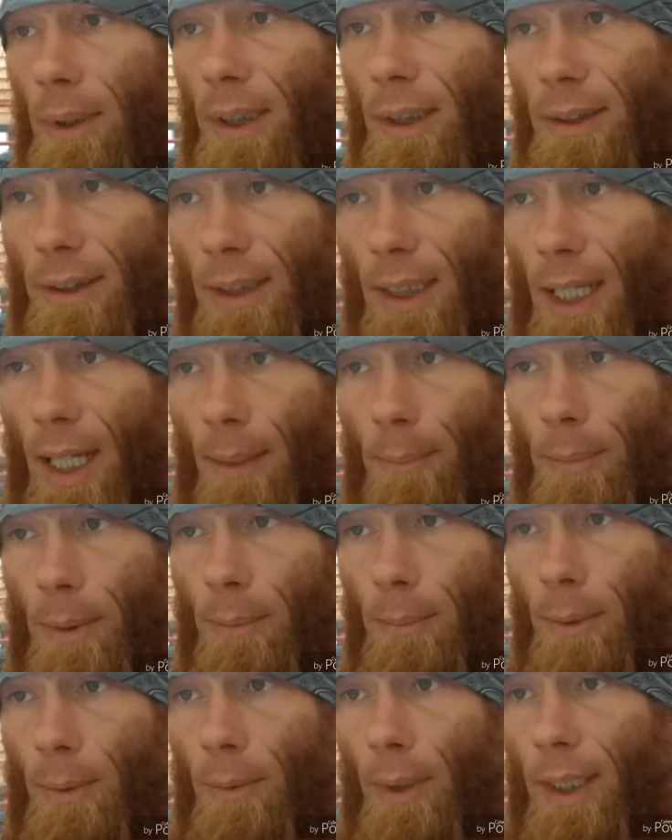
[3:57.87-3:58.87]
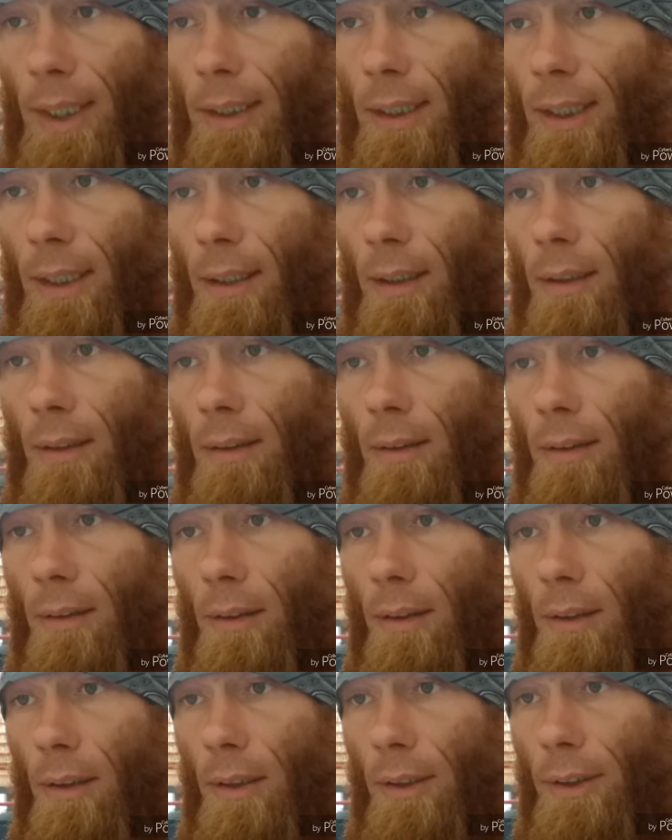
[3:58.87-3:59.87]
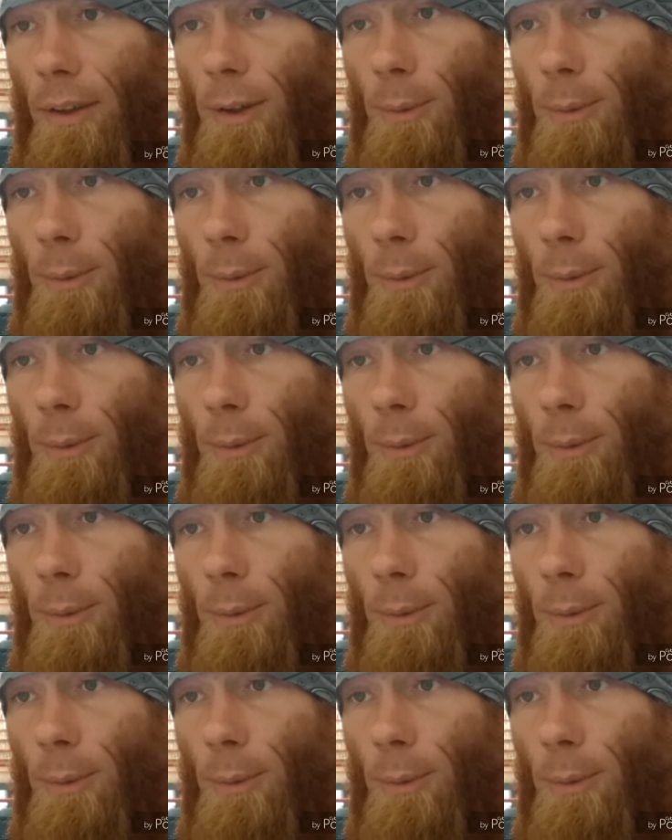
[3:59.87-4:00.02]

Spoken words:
because they happen to be right there, on